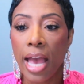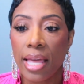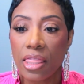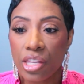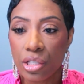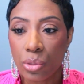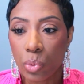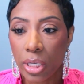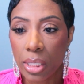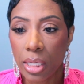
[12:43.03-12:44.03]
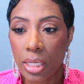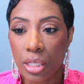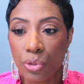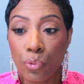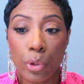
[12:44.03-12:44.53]
And this one
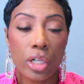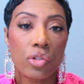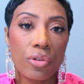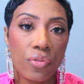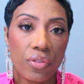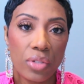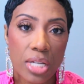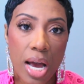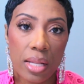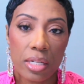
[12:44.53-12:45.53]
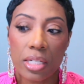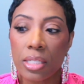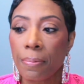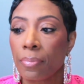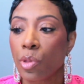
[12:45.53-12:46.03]
is $450